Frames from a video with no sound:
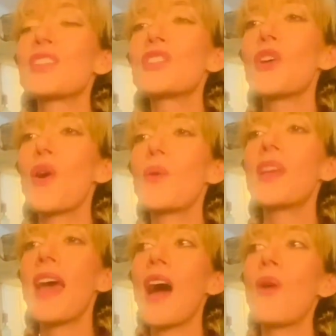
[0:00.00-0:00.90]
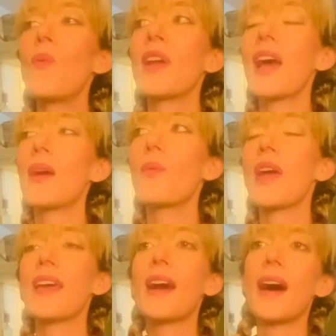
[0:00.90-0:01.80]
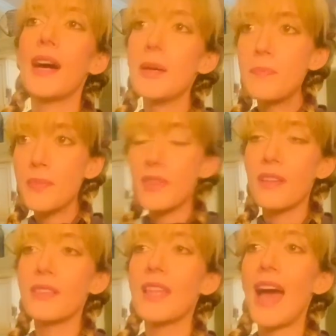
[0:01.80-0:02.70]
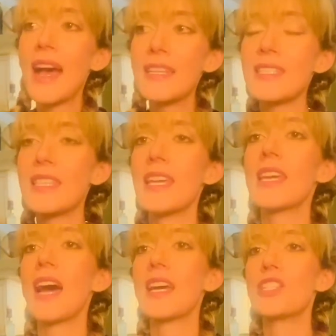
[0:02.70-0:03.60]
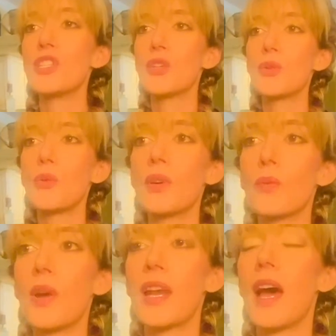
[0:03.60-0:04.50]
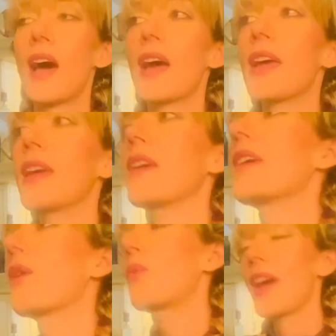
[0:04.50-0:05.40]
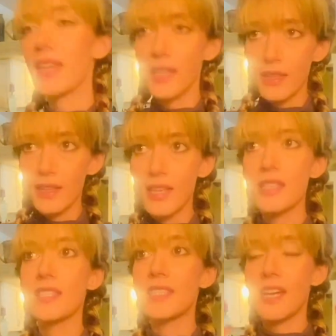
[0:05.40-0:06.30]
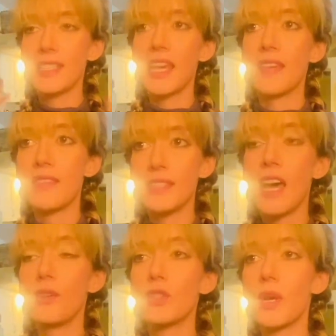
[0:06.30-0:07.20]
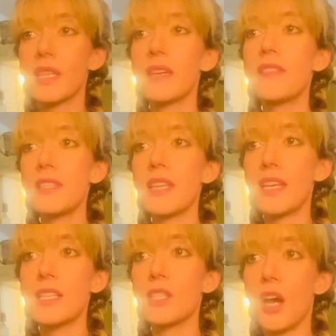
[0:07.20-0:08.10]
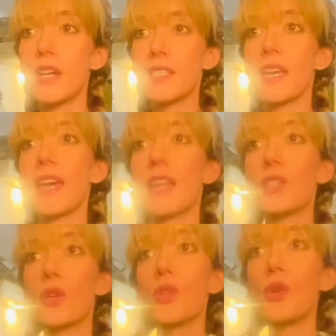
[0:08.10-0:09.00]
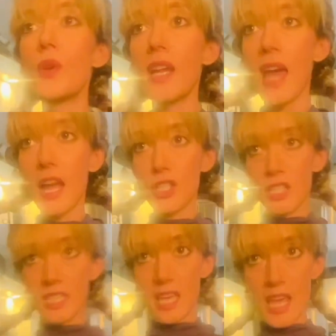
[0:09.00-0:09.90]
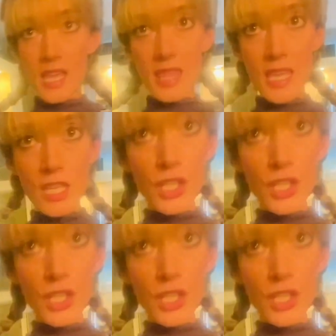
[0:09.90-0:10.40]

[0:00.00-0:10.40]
So now when I wake up, the last thing I do when I get ready is I take this out. So I leave this in as long as I can. So you can actually take these